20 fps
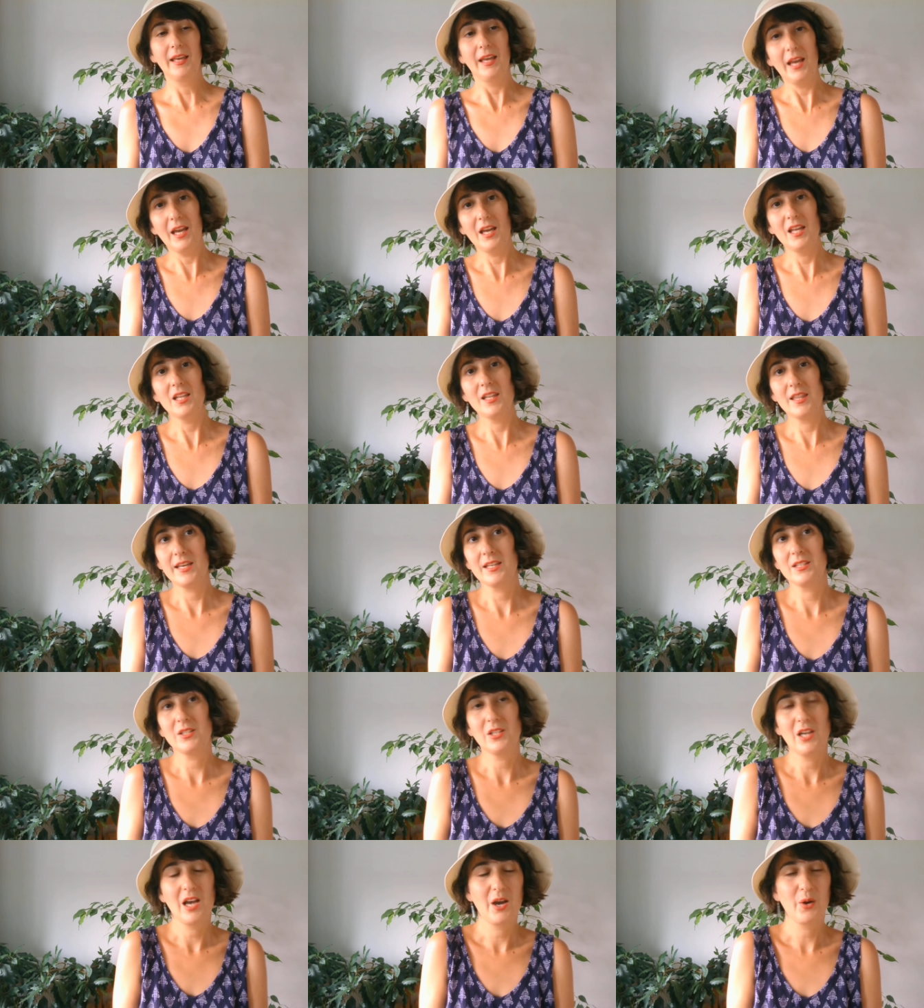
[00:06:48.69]
and
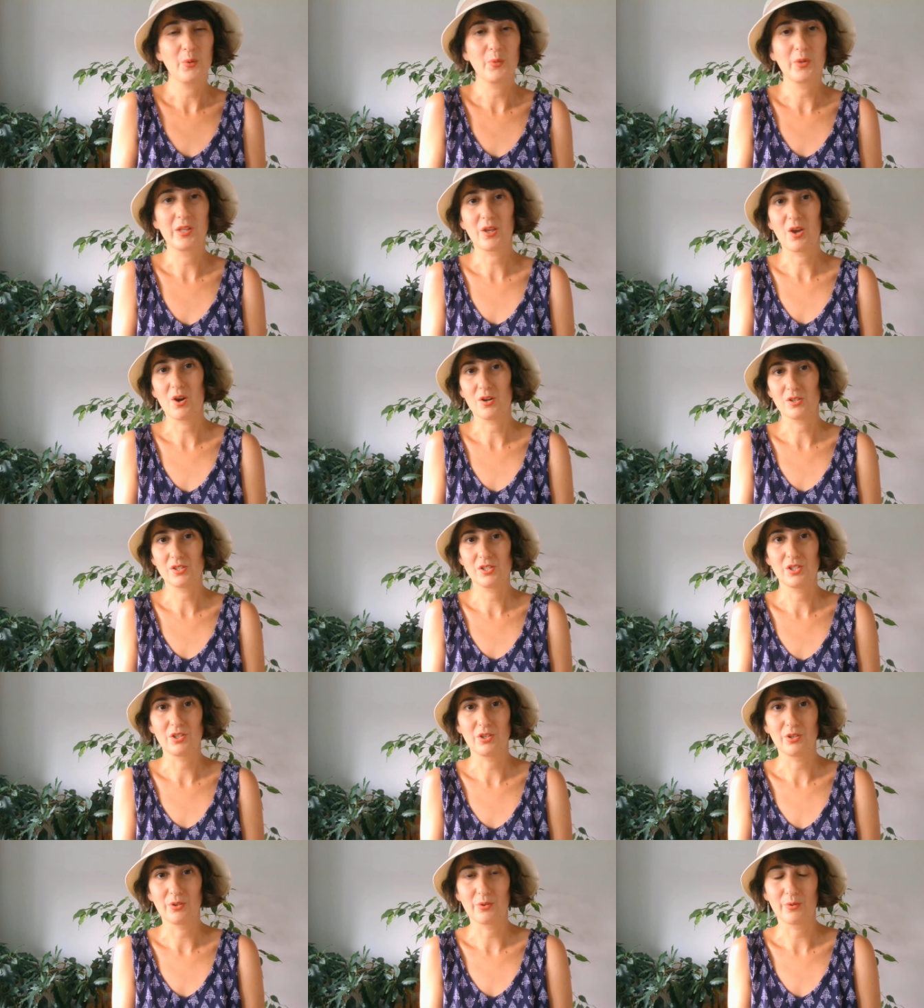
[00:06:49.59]
that will
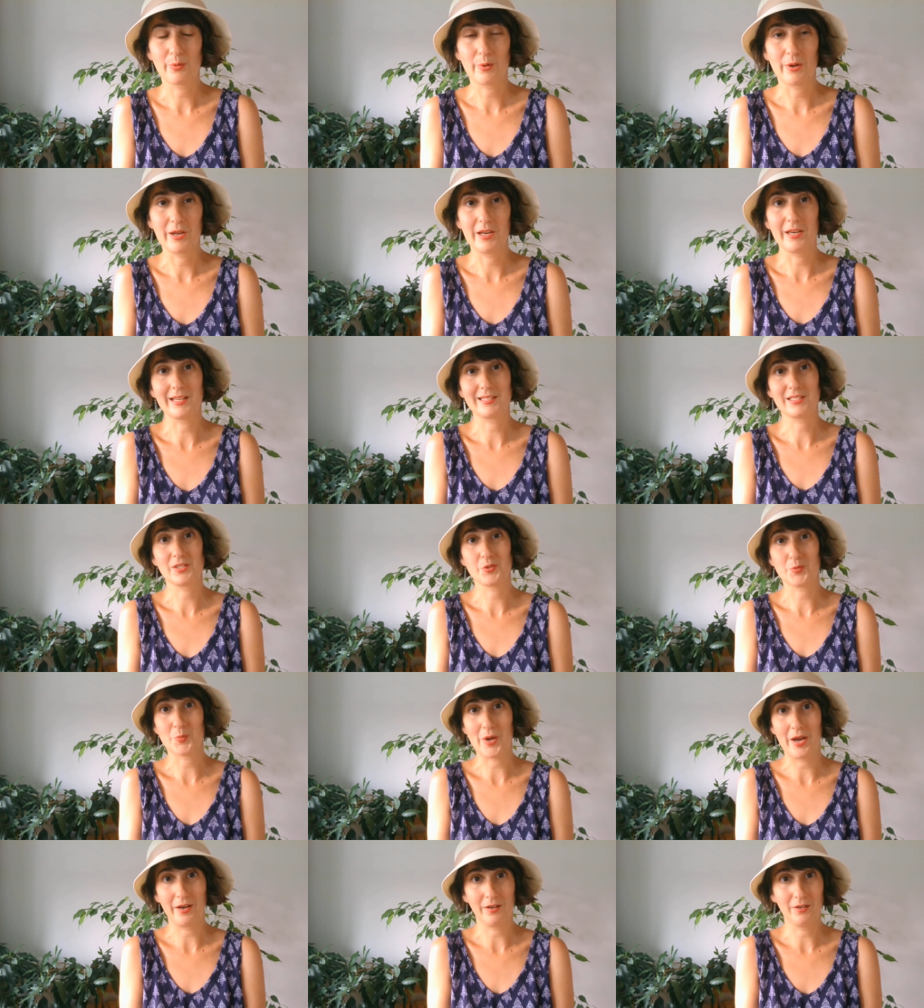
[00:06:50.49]
cost you an extra
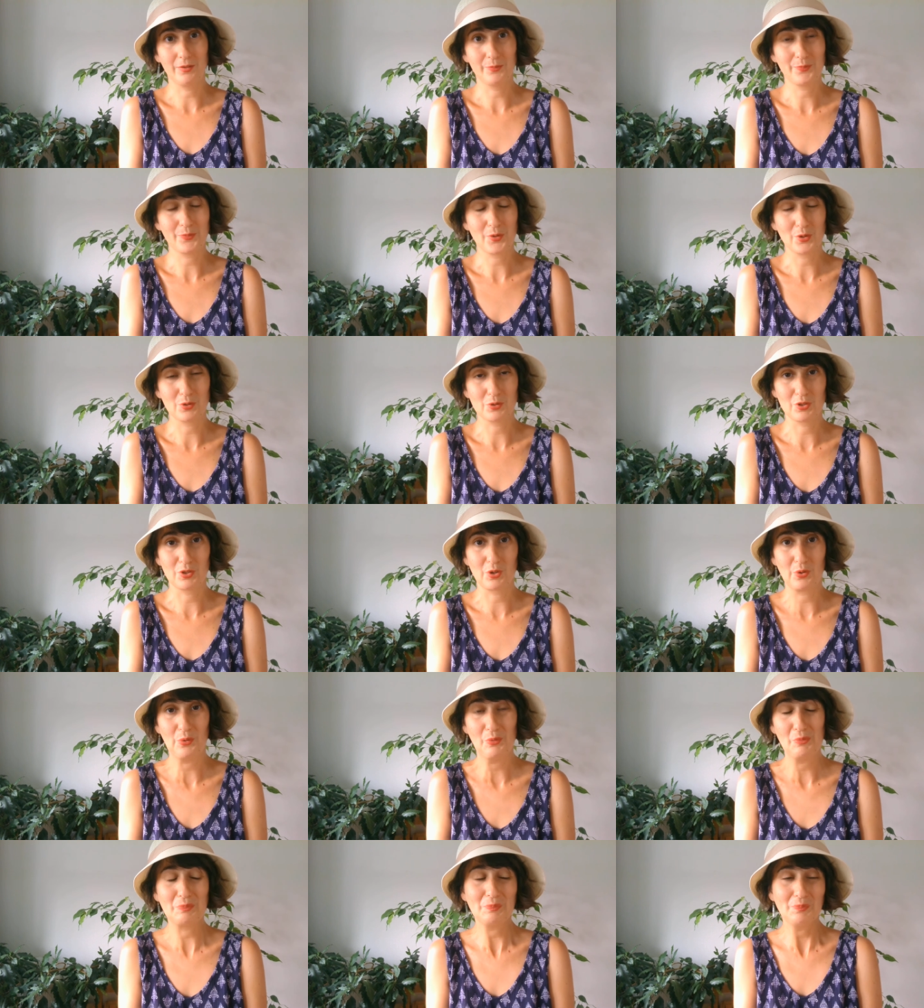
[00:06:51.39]
buck or
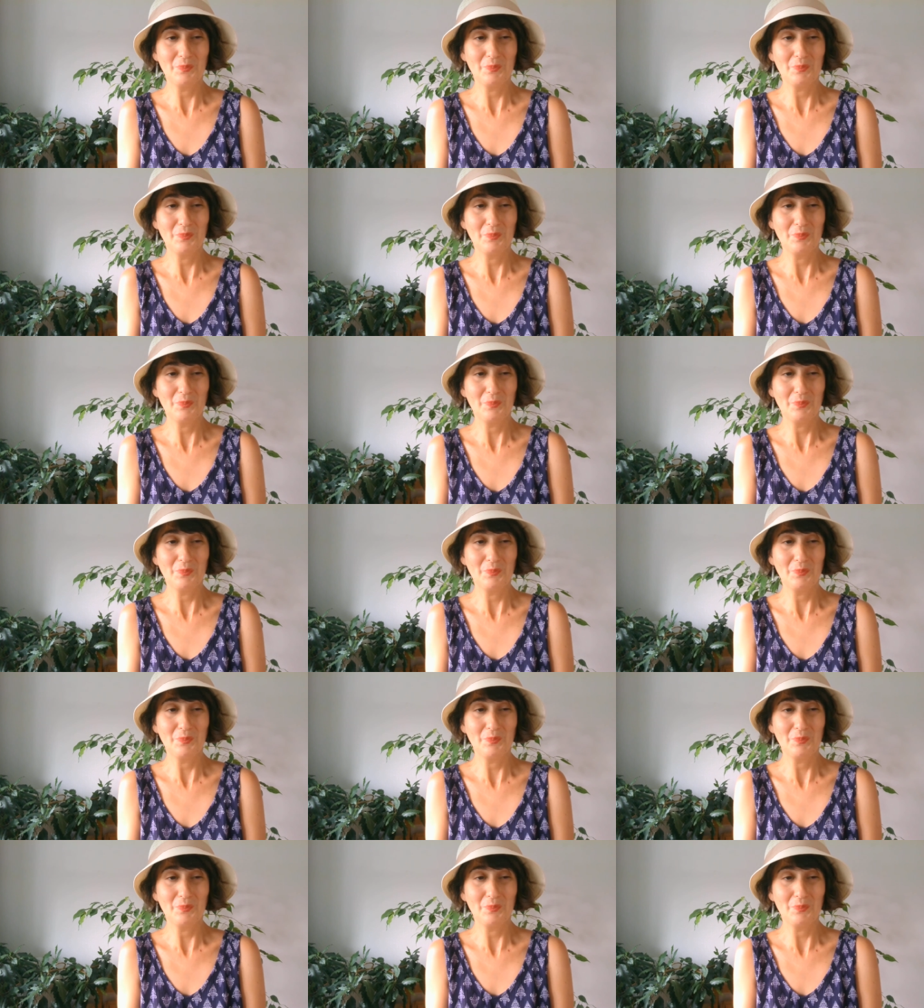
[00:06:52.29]
so.